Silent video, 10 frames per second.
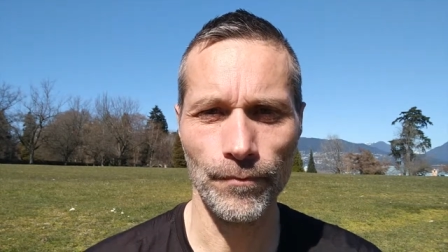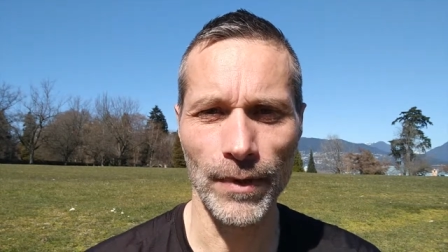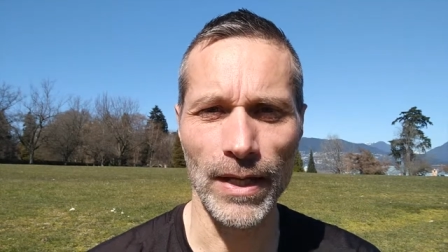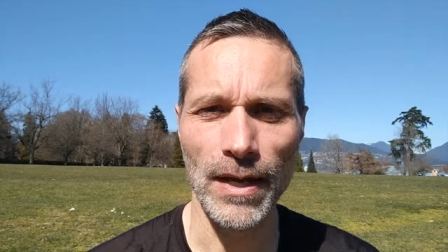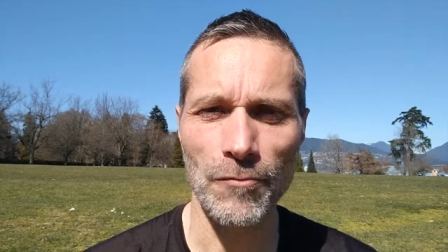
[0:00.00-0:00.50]

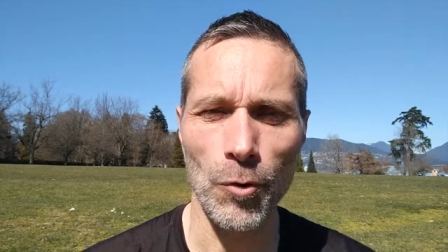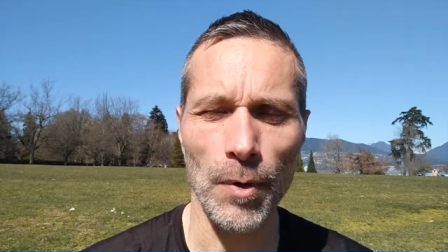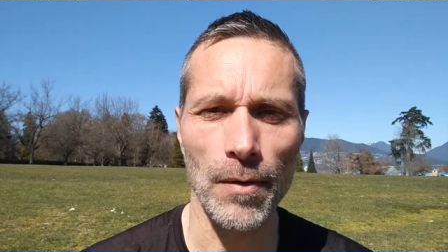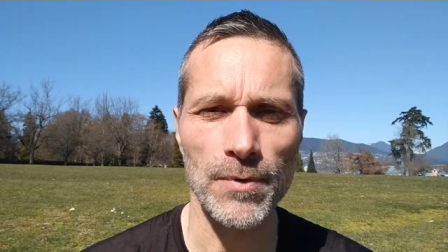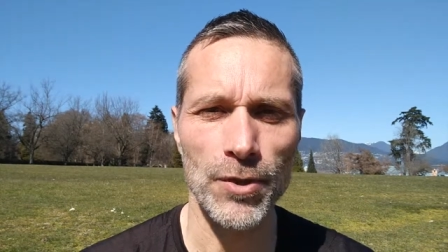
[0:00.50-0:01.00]
he'd have no
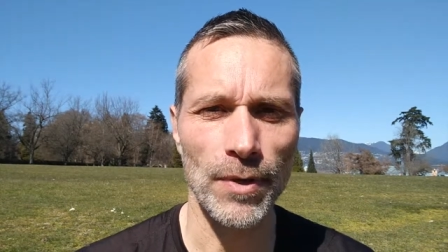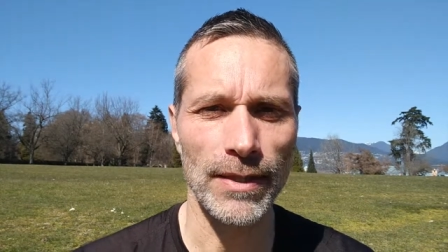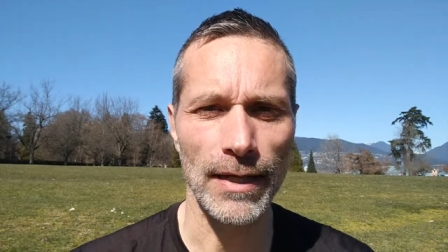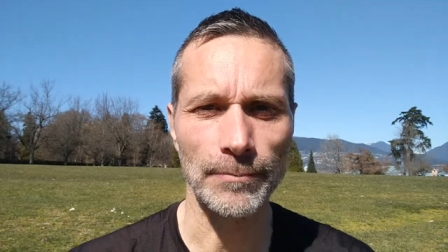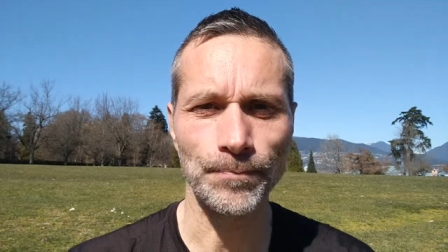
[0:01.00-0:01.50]
problems doing
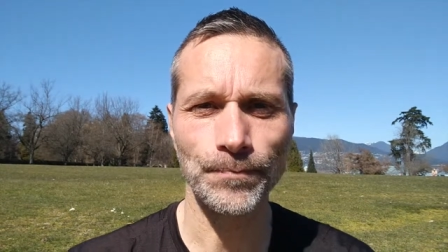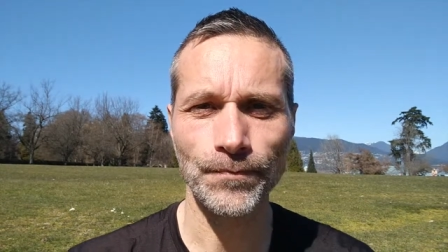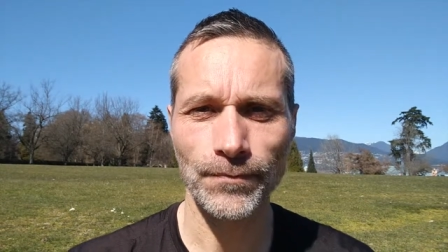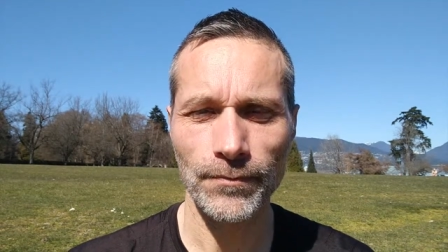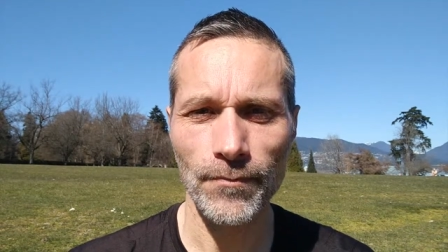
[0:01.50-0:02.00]
that.
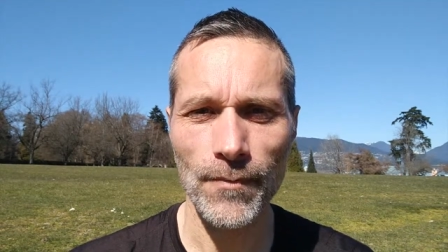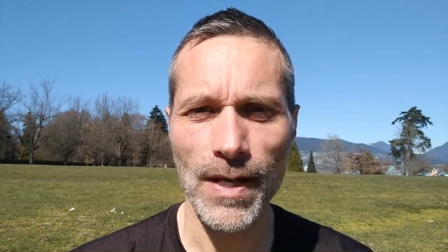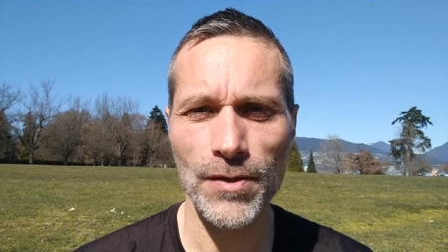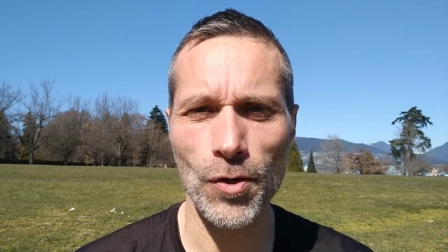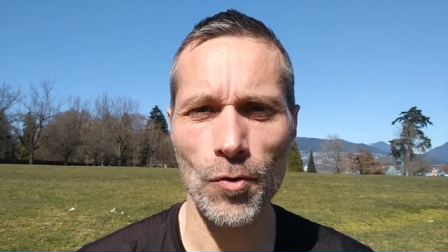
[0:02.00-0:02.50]

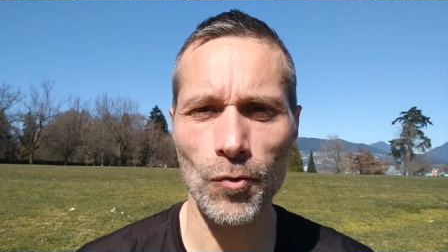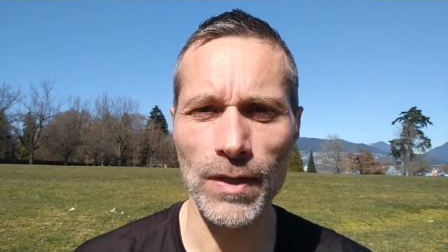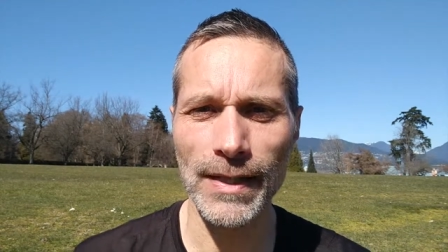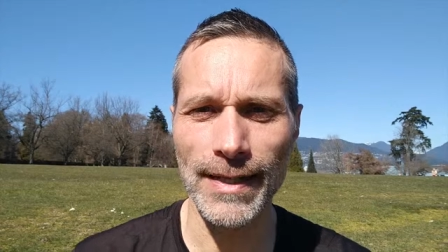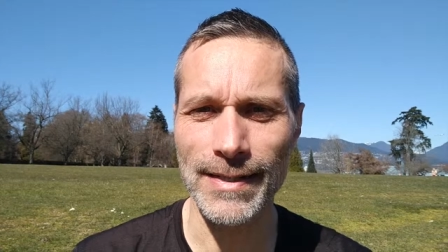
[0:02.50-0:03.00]
And so it
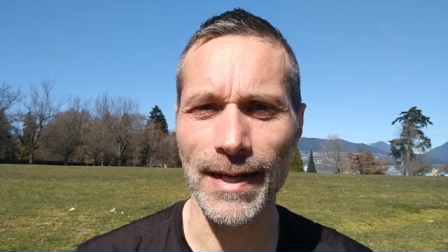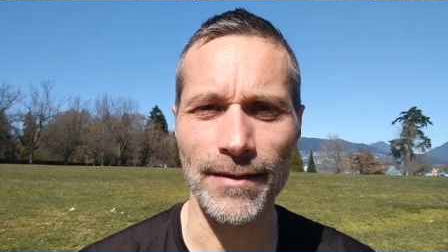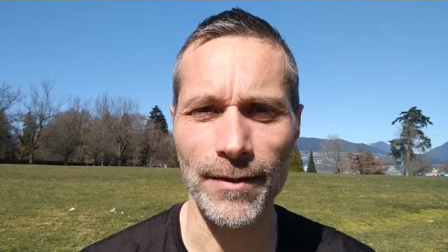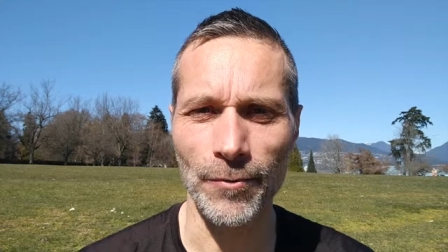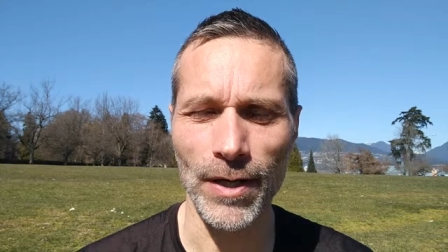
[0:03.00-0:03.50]
really
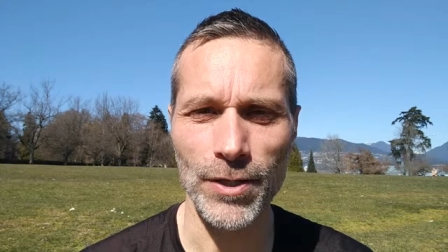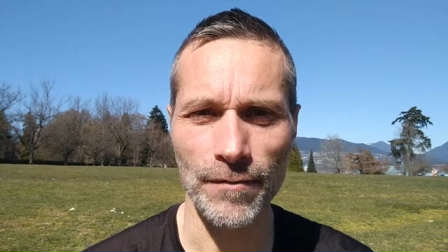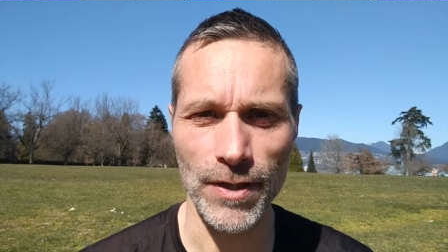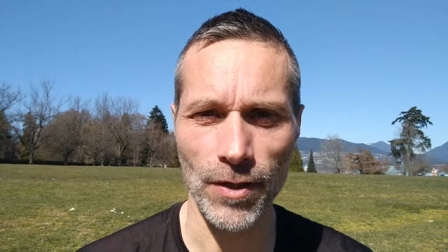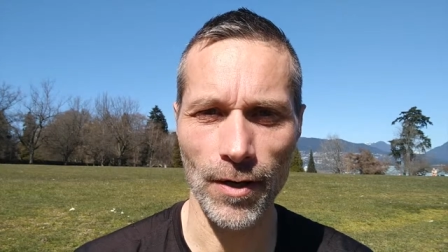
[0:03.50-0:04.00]
extended the range of
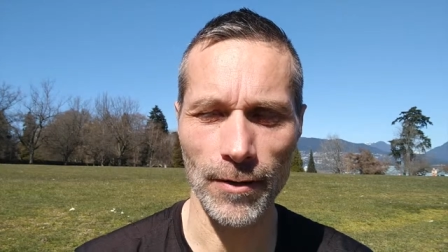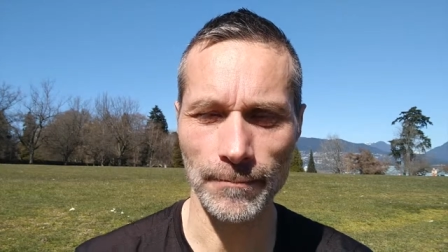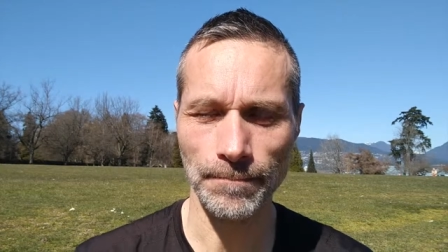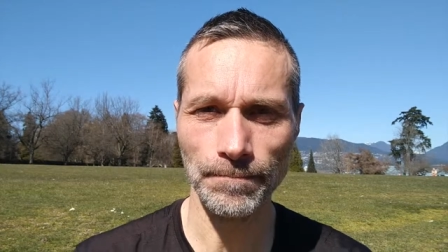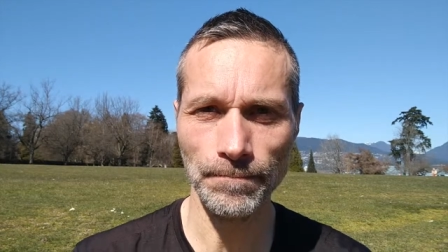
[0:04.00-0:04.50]
his car.
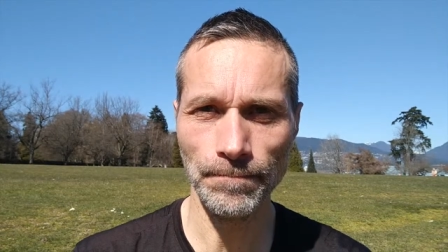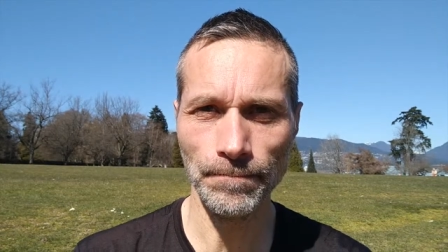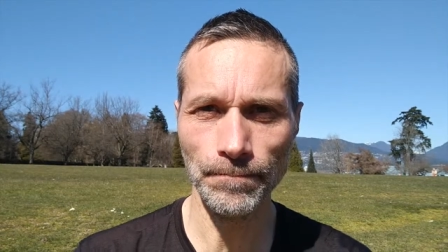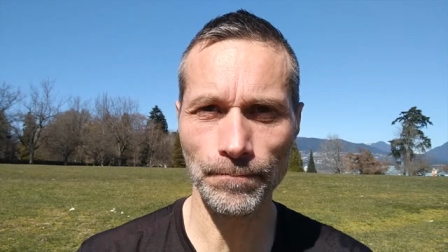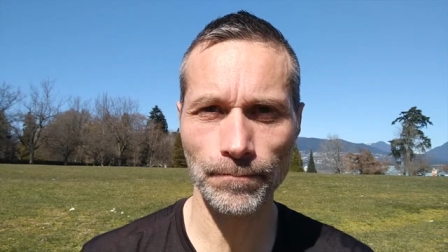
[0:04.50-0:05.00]

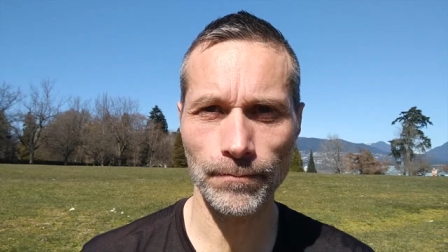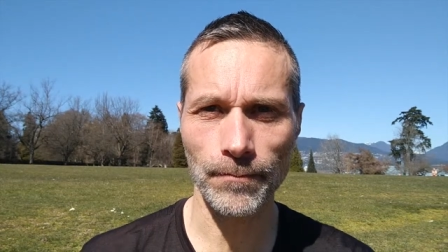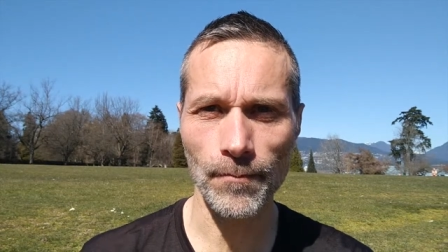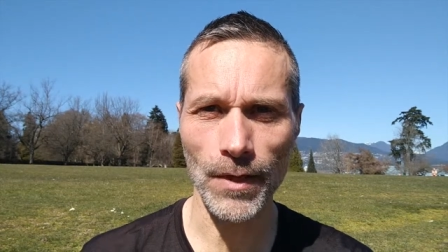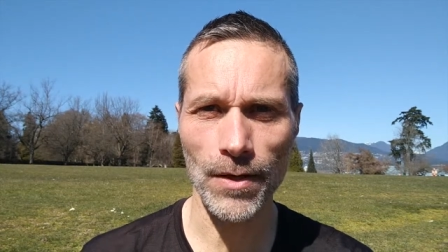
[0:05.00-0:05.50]

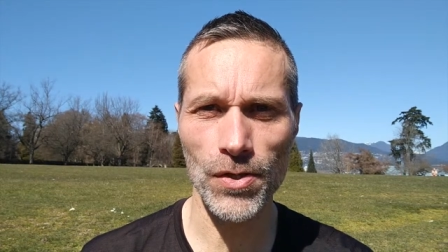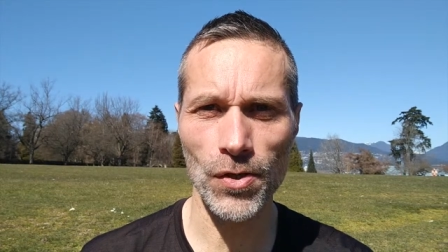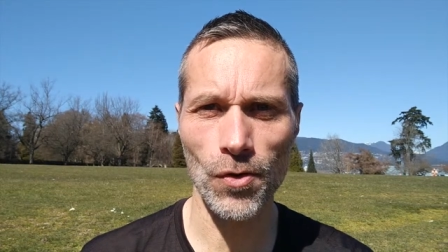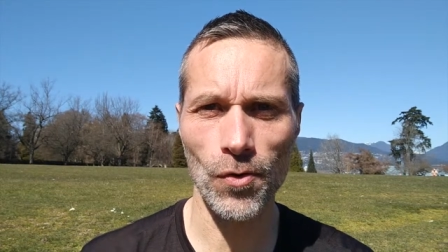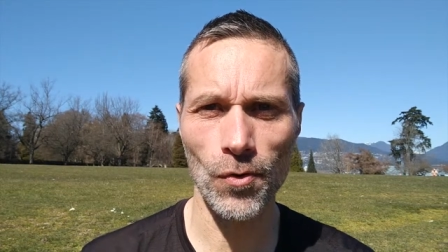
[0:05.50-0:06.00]

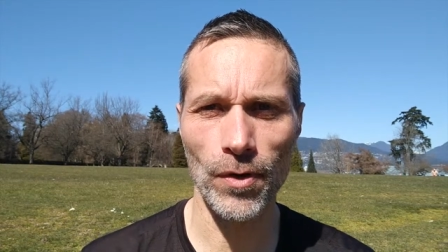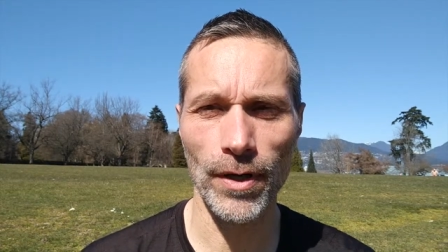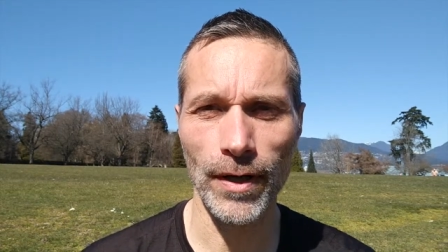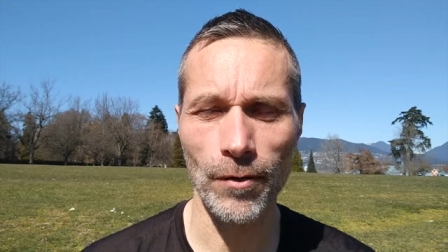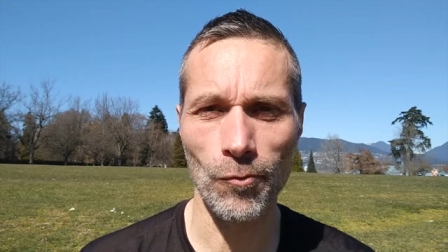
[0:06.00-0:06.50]
So
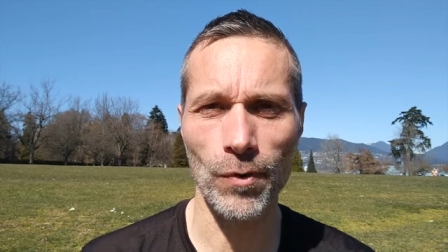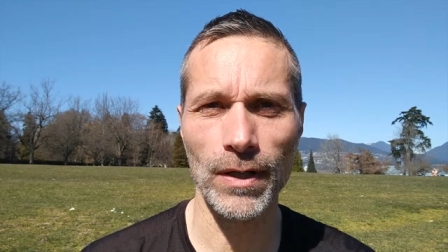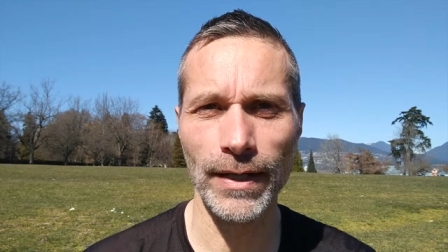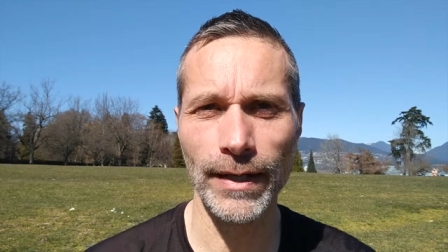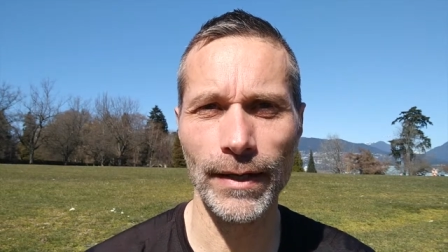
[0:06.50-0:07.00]
it
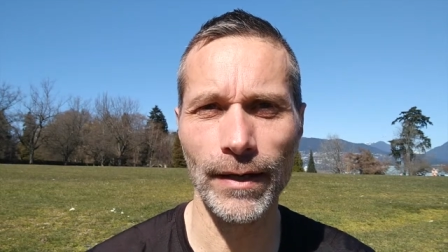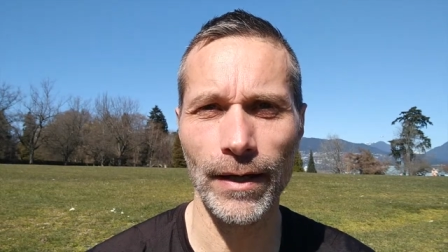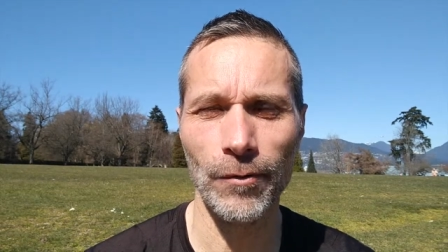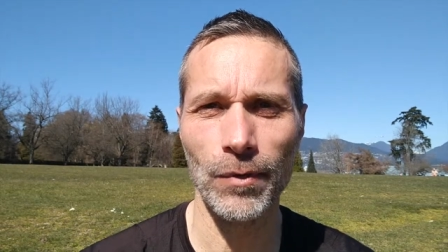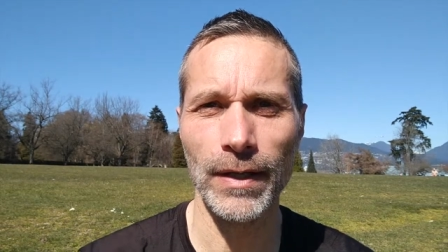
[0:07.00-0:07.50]

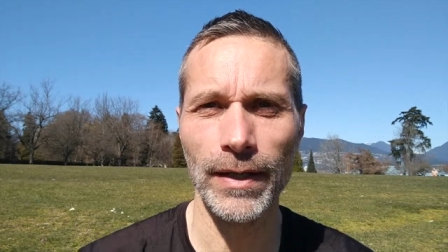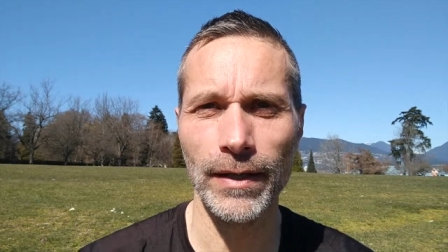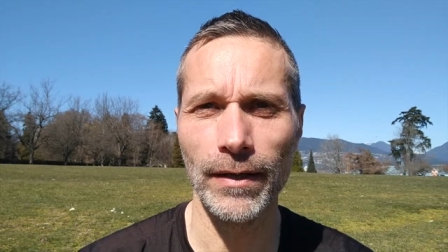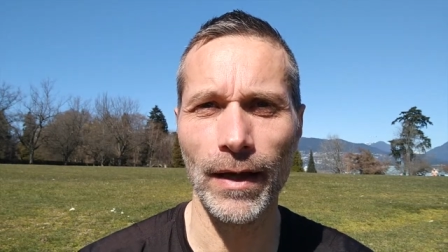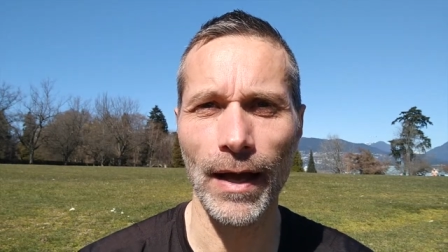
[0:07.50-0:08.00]

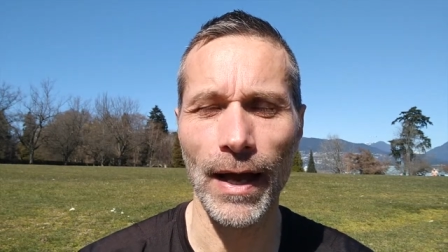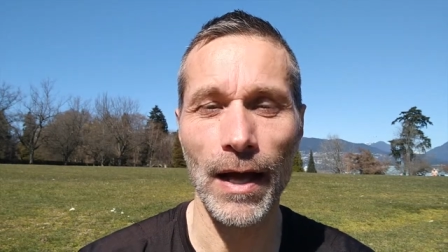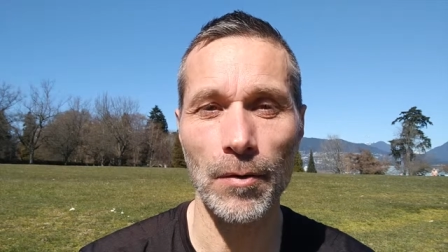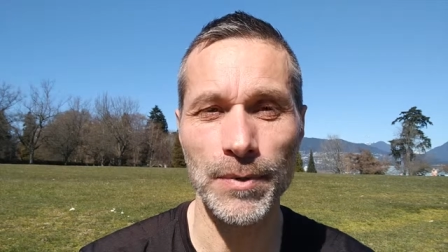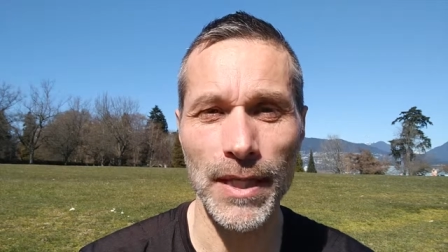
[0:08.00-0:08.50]
really
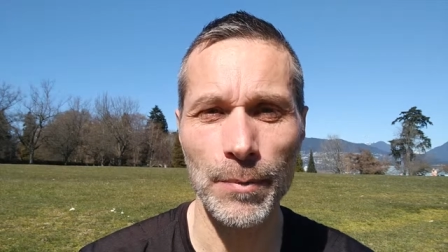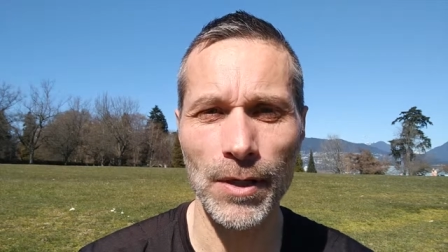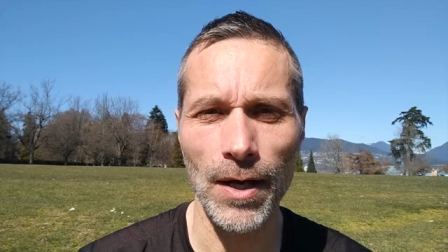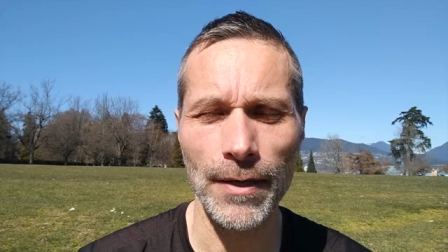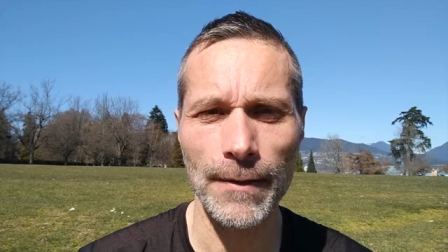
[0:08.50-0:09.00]
helped him a
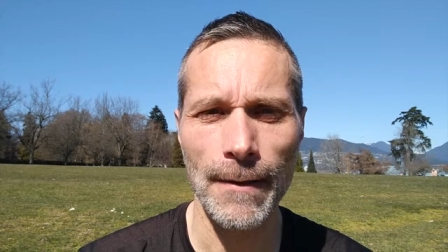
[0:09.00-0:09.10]
lot.